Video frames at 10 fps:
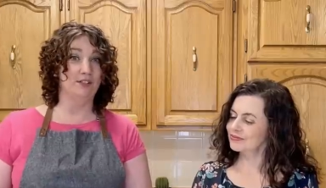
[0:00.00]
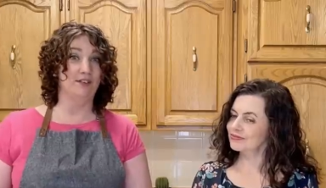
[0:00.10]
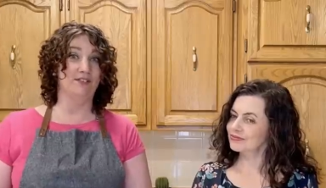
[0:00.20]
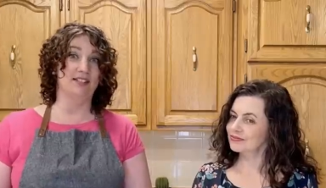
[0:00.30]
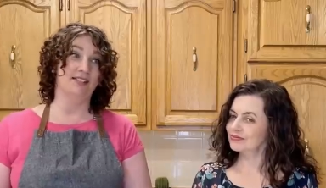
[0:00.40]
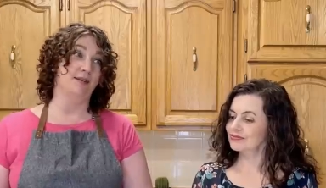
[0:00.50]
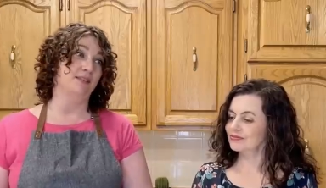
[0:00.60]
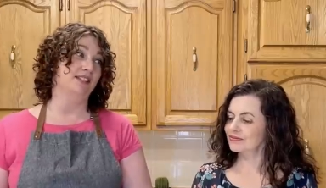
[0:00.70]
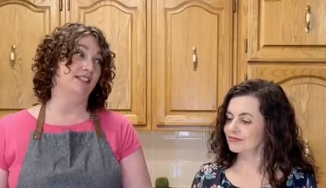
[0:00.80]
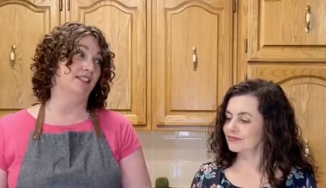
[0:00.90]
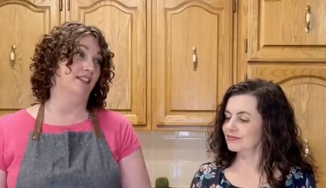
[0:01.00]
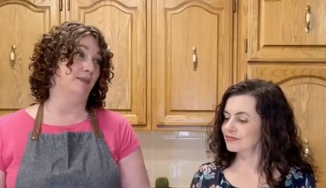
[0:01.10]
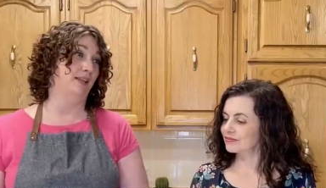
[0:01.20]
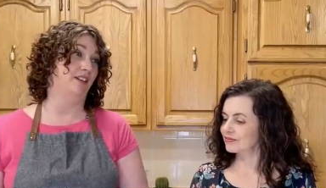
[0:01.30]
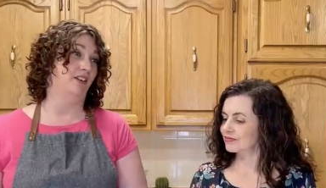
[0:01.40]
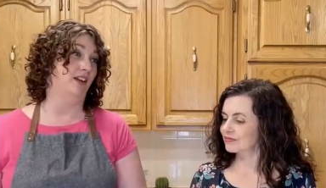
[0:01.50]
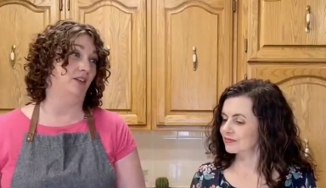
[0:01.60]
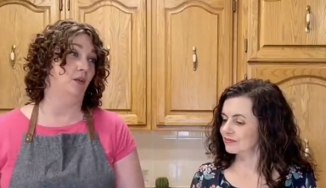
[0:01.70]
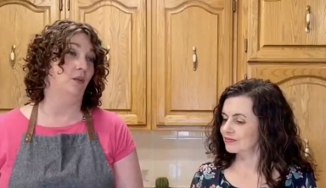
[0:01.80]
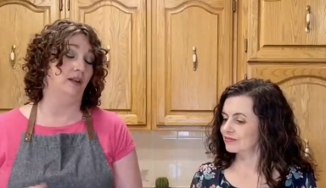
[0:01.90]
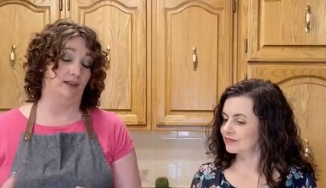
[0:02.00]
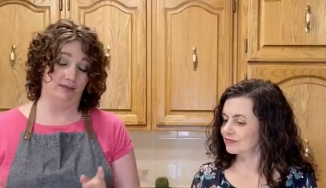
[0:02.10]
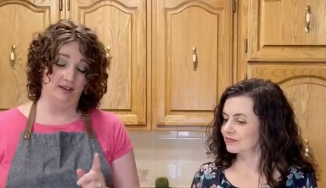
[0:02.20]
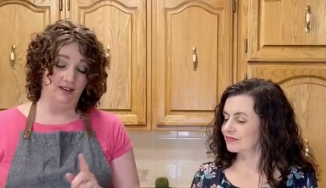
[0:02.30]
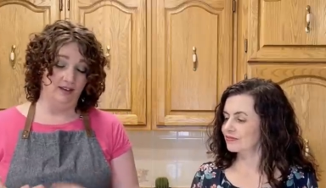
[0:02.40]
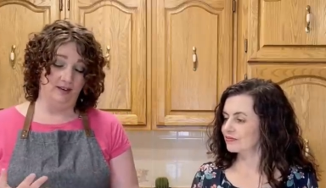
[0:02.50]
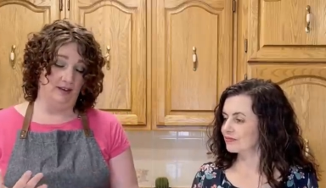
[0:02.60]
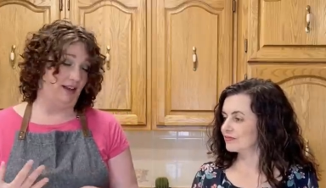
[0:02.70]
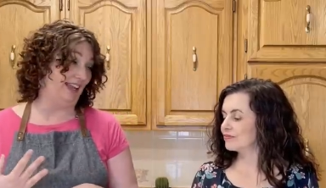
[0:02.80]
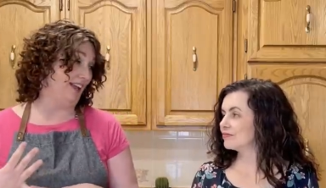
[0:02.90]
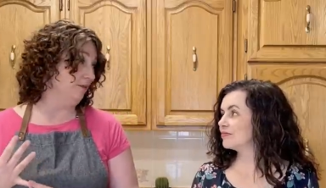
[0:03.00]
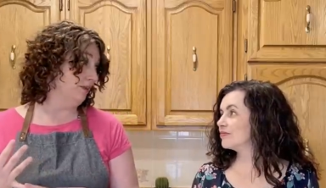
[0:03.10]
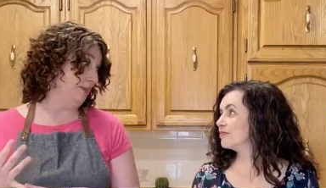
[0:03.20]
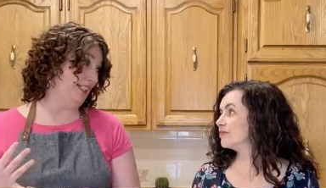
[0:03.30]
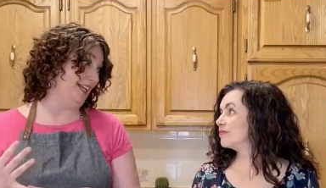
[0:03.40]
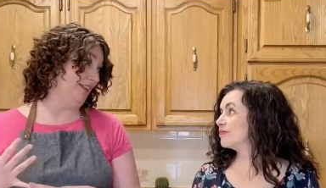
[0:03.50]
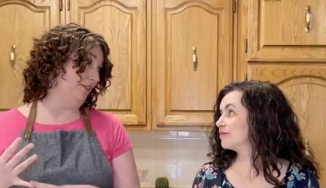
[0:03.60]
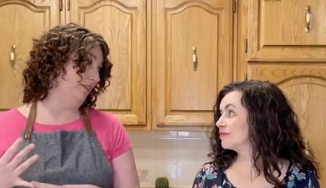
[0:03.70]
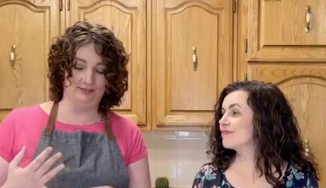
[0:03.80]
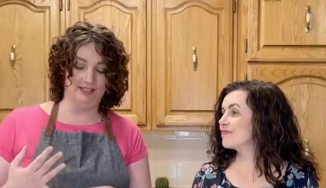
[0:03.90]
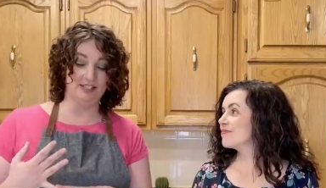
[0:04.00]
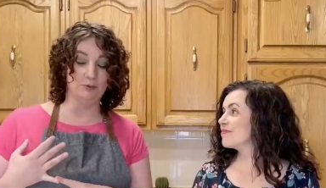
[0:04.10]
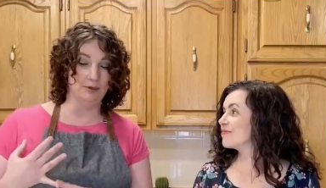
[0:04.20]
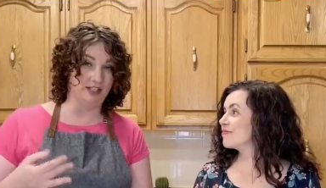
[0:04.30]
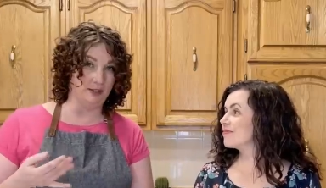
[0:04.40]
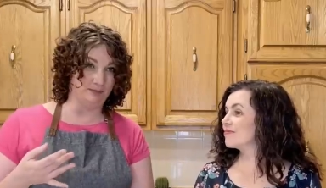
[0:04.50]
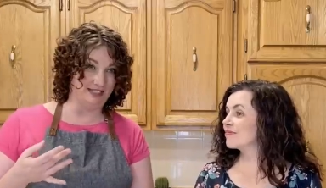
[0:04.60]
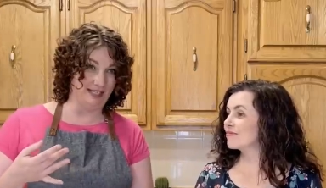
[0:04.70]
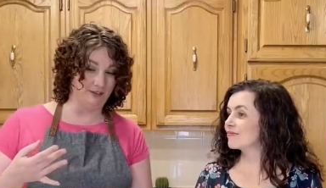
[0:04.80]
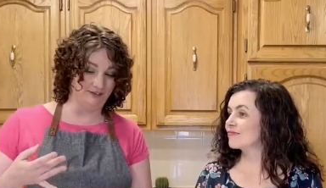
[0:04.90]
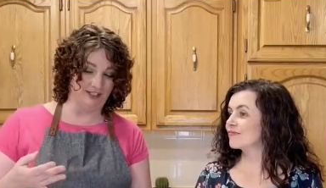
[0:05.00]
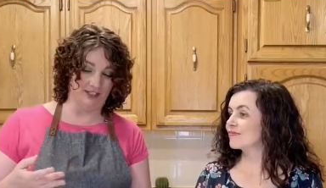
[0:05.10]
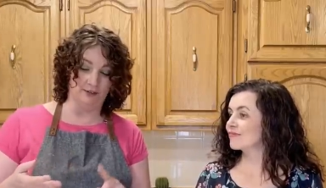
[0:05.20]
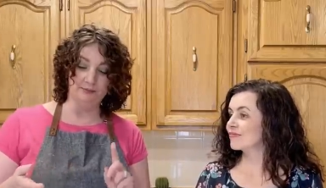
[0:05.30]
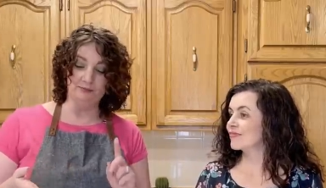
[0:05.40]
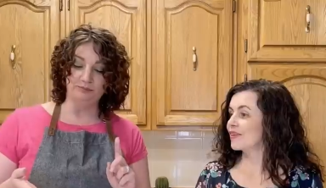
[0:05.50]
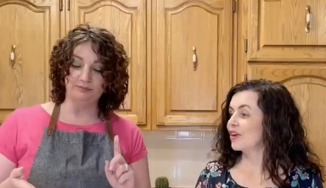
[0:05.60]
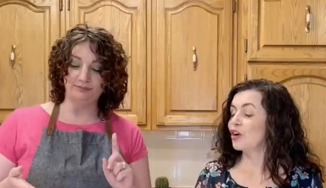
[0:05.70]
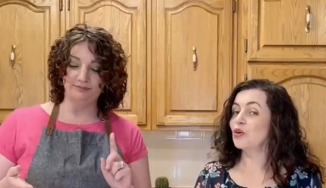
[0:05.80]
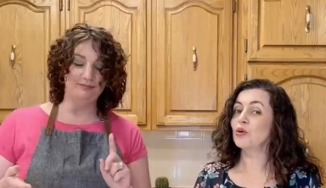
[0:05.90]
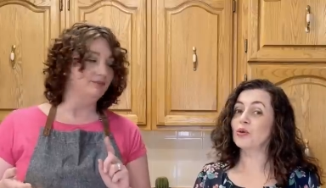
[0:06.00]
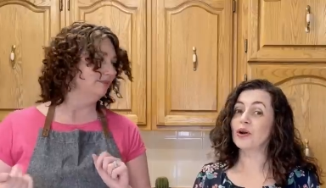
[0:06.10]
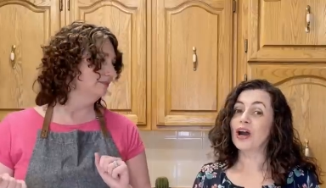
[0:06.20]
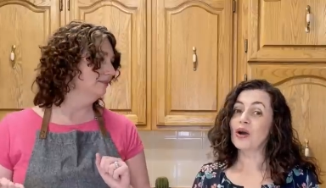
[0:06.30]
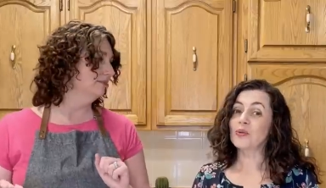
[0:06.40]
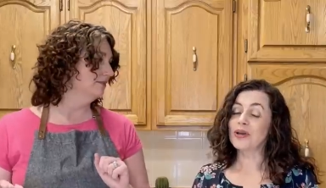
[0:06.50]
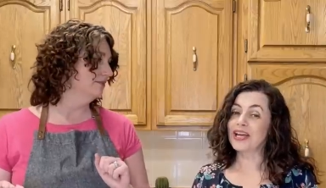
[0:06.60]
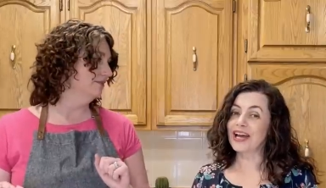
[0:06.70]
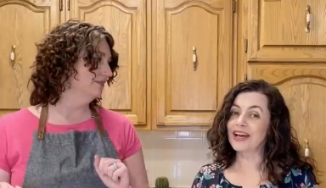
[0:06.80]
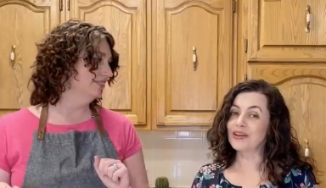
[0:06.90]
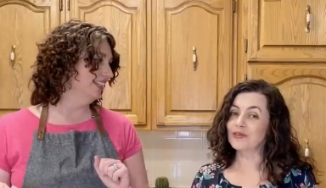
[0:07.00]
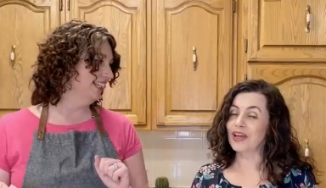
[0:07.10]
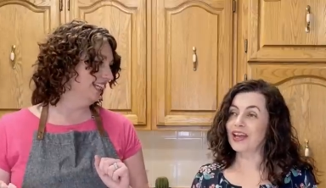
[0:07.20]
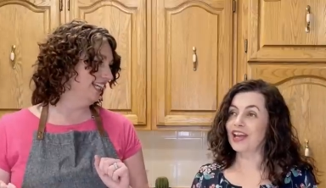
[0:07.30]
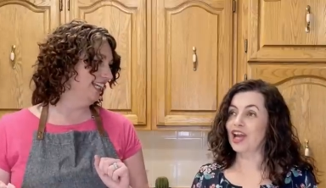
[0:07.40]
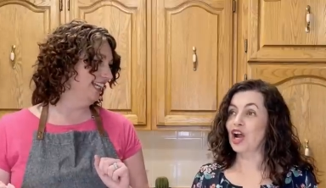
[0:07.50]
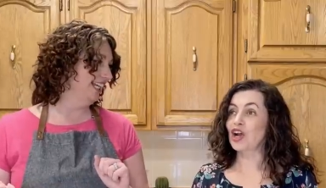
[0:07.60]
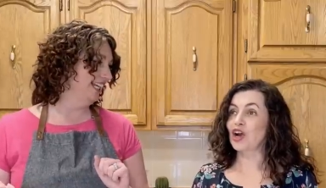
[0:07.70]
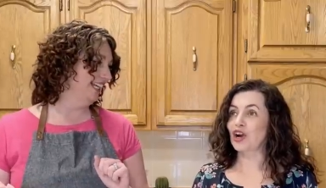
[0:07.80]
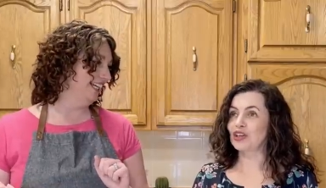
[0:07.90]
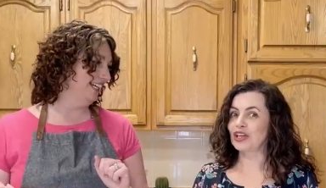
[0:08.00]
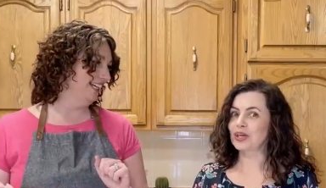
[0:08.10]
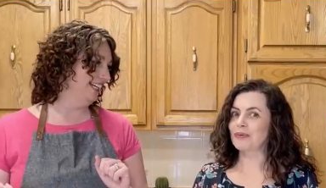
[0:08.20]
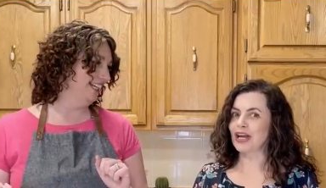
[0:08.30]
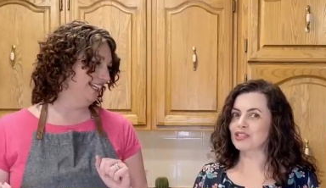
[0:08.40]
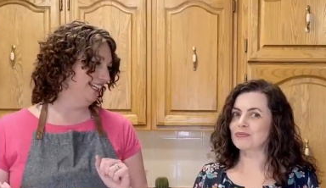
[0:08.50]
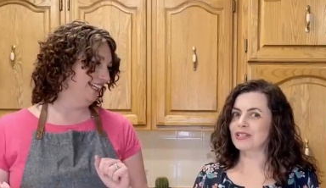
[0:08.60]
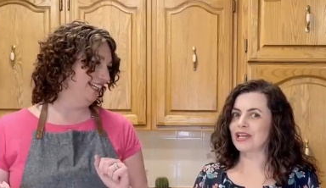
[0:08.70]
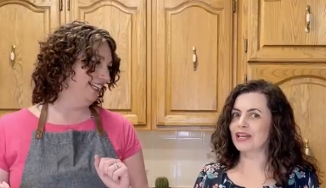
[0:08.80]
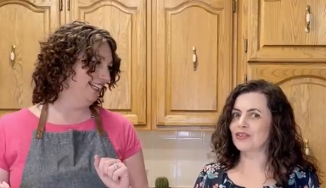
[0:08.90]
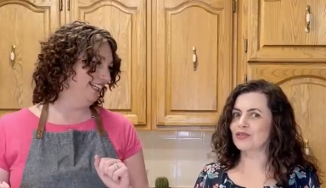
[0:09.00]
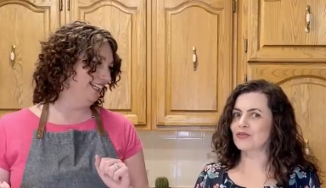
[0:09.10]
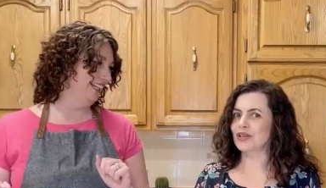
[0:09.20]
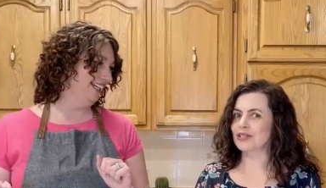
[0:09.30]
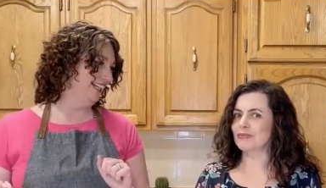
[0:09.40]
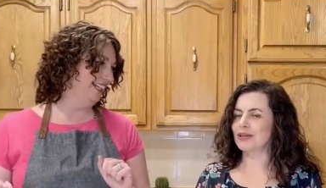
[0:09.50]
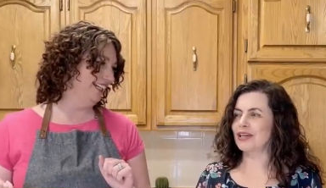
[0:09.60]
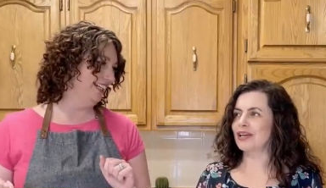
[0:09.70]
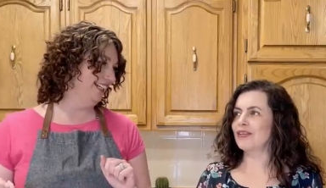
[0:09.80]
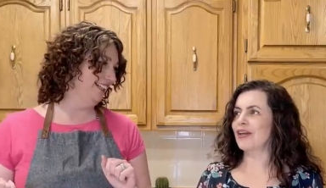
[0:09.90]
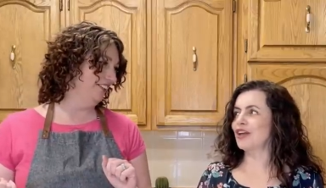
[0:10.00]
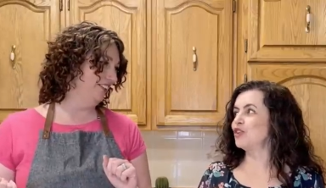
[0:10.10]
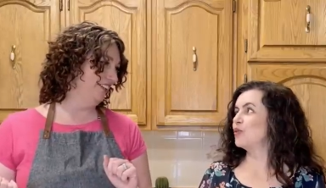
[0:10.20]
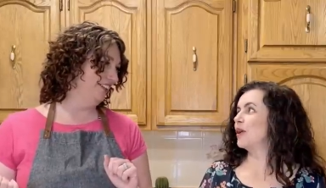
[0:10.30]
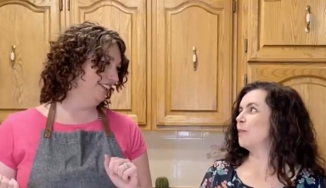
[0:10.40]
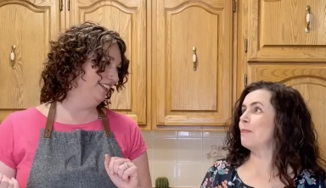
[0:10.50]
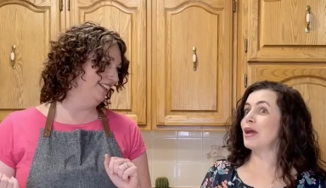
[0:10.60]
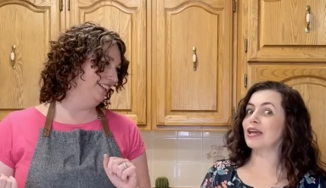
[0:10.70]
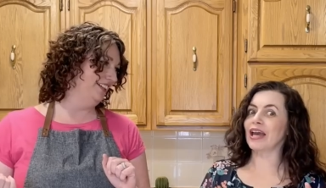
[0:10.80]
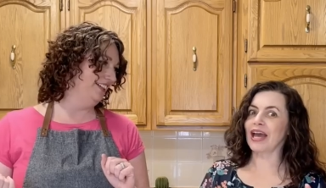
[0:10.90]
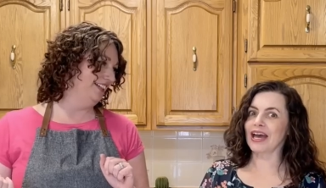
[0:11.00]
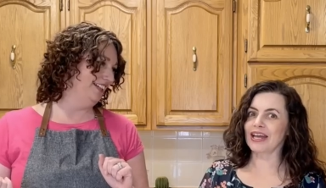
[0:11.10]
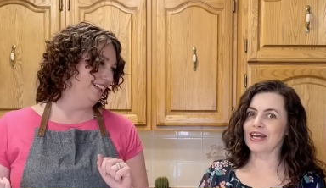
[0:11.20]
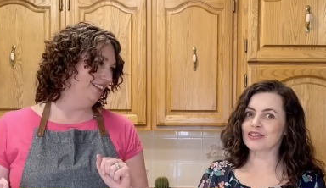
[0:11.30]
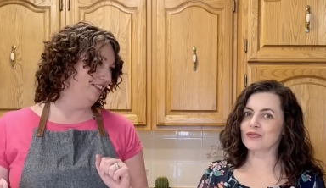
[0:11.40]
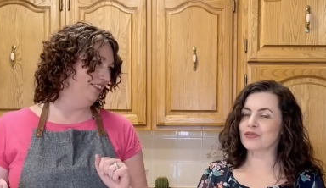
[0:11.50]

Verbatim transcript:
Speaker 1: serve this up. This is gonna be great with, again, with potatoes. This is a really good potato video.
Speaker 2: Ooh, we have a garlic mashed potatoes recipe that you can make ahead as a